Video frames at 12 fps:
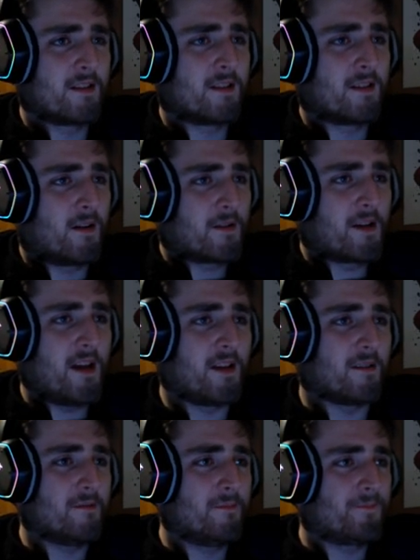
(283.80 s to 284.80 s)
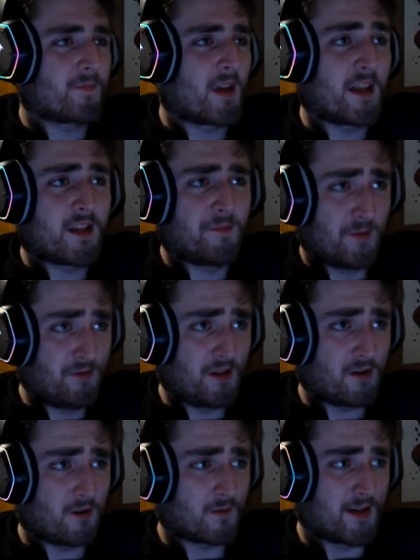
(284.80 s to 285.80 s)
Okay, I like the music
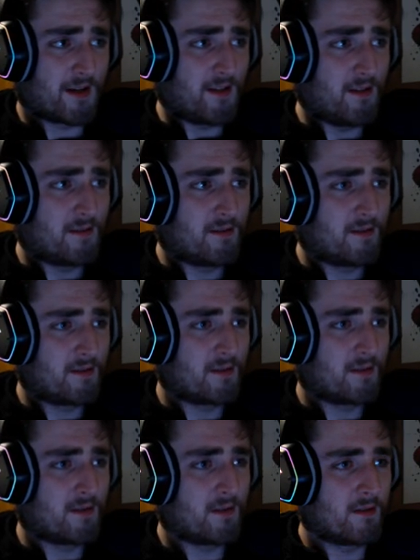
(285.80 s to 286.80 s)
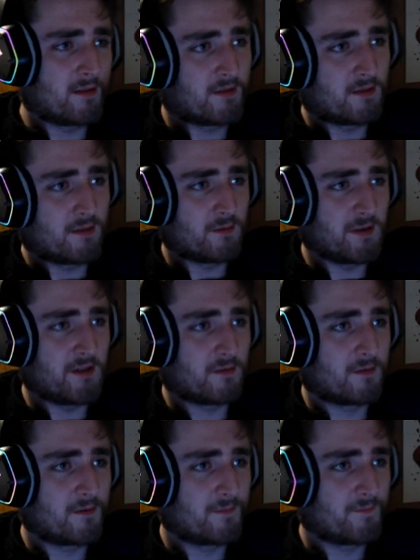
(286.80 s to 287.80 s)
already. Who are you?
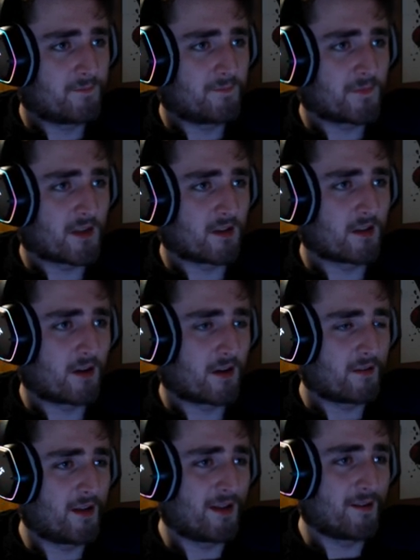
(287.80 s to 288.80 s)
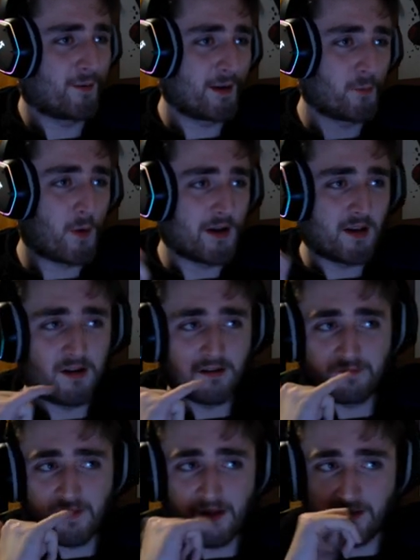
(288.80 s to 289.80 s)
A long, quite a long
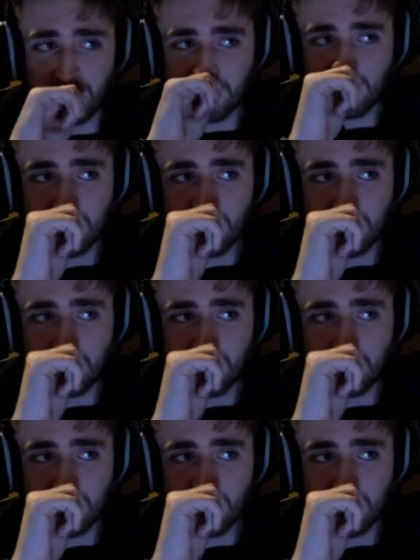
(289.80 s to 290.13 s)
face.